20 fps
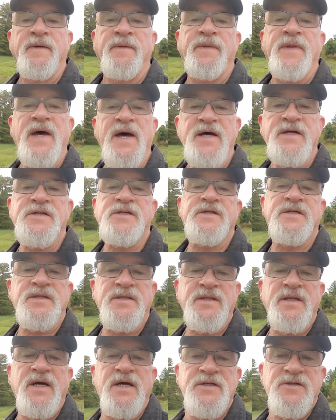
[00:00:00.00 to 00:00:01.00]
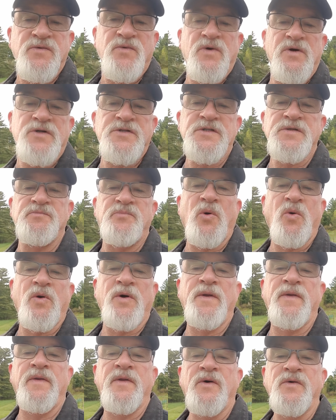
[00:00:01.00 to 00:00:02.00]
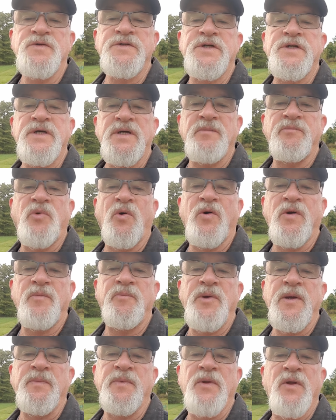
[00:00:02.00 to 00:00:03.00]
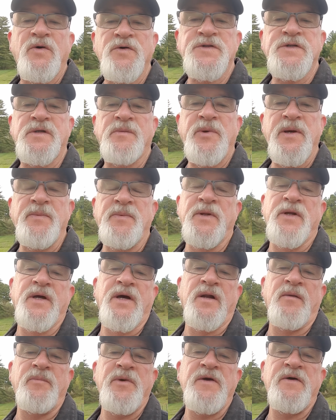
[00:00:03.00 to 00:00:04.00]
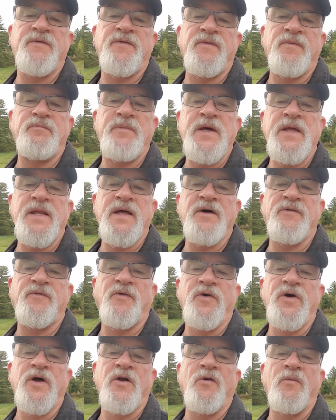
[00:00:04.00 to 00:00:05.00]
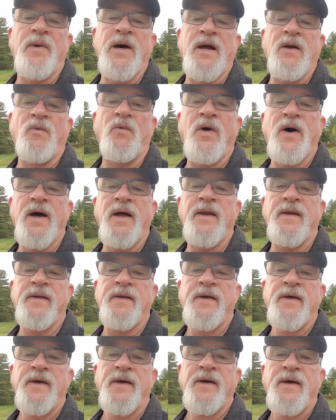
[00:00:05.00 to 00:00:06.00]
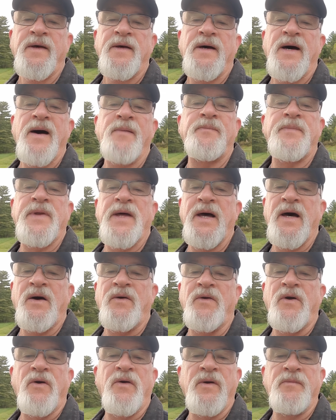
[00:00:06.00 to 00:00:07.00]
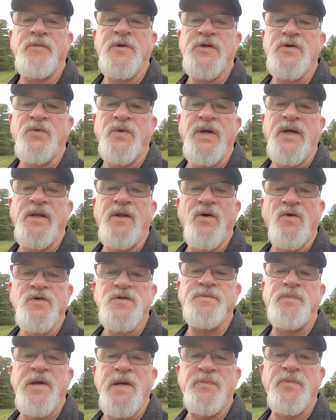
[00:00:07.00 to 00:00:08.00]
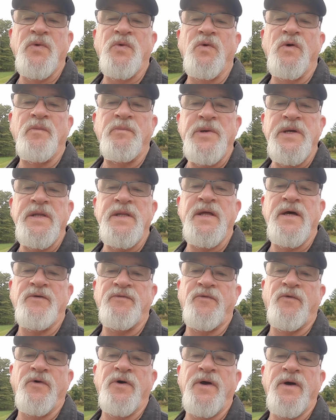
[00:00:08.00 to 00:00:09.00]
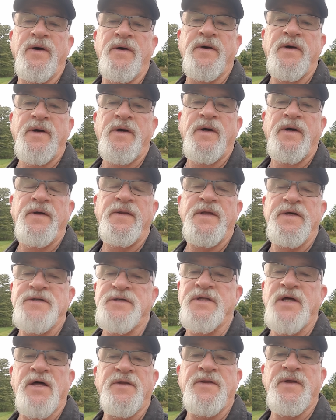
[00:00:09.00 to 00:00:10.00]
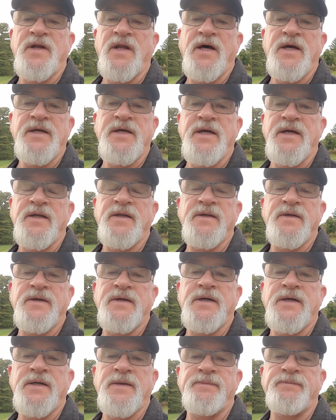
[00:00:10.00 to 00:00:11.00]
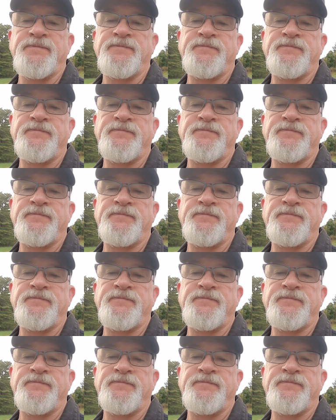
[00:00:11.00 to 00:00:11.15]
That's that's where it's important. Those are the important people. Those are the people that are going to be be there for you no matter what. Up, down, or in between, those people will be there for you. There's nothing like it. Uh,